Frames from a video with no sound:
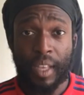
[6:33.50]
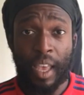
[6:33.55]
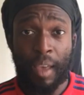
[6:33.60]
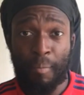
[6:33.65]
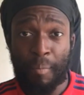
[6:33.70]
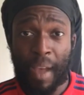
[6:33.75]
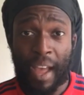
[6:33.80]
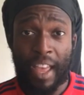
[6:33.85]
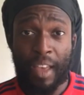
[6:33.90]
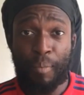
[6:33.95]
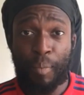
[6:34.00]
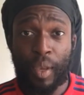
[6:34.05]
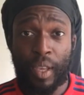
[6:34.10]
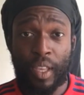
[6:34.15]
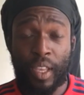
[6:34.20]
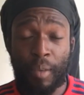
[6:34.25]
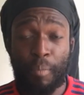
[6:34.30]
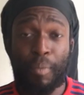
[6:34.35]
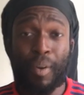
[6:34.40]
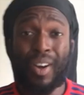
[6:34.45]
in my
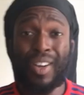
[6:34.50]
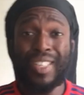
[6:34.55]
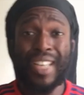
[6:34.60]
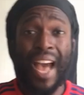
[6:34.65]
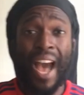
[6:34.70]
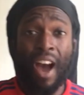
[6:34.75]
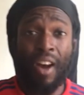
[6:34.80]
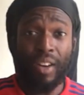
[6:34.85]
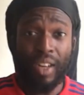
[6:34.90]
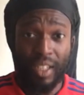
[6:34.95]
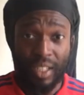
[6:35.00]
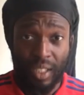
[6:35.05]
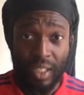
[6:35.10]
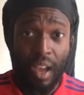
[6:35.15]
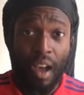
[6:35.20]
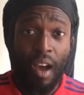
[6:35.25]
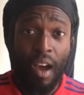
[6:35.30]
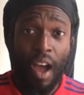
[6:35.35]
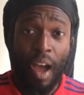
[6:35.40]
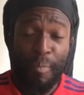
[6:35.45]
opinion, because Al
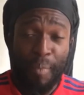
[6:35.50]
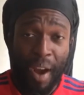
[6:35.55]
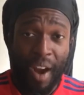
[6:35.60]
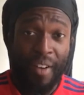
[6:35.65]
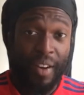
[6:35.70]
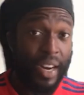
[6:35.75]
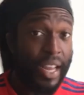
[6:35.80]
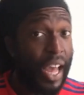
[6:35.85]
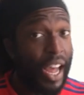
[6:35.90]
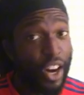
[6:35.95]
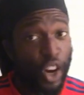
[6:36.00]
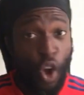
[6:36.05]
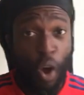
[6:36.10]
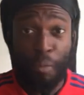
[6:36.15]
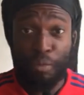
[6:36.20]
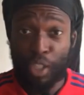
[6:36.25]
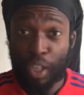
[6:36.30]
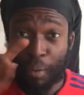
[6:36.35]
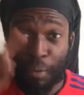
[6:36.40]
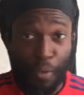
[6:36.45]
Nassr apparently, I know
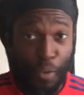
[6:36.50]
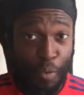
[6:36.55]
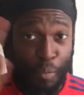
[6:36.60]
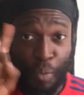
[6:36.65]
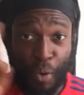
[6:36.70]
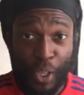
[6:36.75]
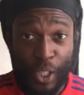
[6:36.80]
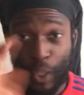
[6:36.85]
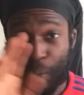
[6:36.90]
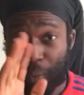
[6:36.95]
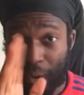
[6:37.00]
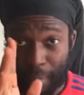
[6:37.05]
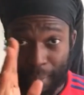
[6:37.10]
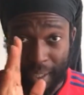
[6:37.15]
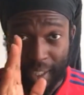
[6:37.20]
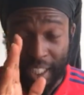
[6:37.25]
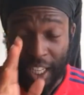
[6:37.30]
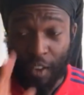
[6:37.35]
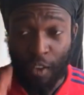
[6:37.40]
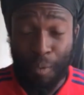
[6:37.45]
I'm jumping from point to point,
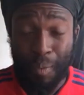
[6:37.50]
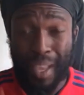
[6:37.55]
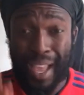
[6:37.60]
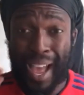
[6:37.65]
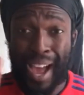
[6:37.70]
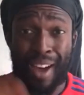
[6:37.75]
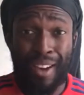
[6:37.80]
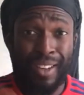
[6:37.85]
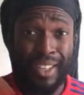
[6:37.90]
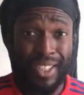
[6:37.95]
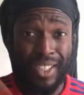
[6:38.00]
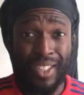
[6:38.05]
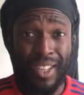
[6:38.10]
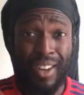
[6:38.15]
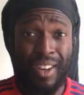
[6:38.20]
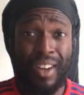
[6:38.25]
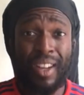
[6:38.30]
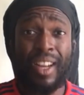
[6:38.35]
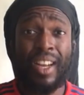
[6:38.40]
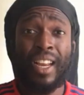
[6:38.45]
but stay with me. Al
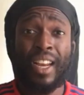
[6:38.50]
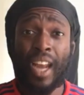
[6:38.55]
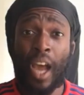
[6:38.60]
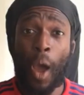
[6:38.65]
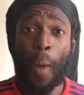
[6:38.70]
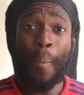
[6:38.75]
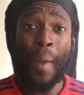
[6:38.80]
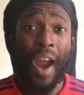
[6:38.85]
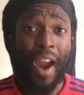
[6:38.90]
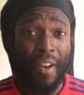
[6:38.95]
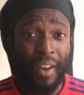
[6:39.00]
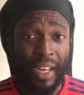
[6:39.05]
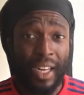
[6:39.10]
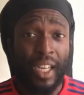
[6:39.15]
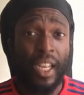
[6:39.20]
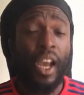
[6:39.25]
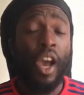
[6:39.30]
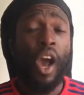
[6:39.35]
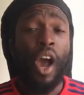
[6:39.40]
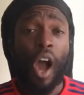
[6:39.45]
Nassr now
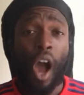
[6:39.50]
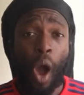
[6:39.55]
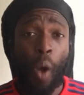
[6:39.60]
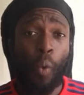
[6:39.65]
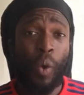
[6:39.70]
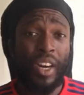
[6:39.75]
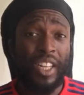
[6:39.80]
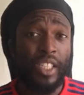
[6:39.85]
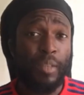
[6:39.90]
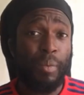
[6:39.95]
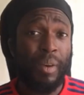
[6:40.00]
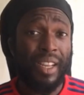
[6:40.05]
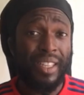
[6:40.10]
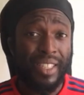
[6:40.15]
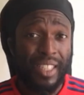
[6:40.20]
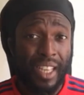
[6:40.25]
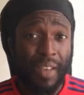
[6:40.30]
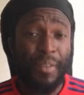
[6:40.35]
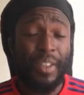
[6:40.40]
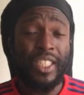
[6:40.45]
apparently are willing to pay
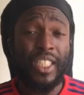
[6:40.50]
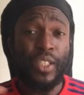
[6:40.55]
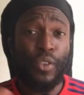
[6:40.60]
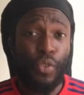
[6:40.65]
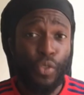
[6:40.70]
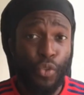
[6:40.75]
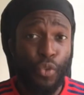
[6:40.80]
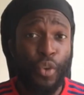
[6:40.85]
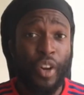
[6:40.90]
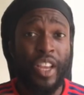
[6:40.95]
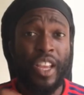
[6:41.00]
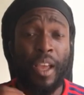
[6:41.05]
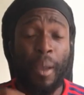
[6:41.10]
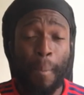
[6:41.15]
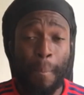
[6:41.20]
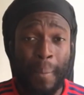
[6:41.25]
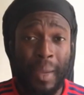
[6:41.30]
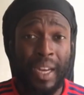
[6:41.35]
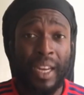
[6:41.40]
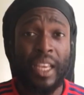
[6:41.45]
£73
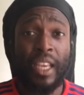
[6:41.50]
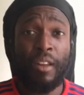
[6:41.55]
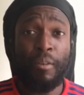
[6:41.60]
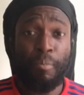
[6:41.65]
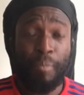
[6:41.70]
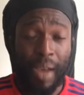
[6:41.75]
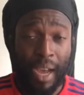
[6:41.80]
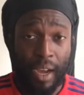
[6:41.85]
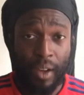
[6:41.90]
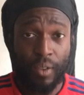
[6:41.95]
million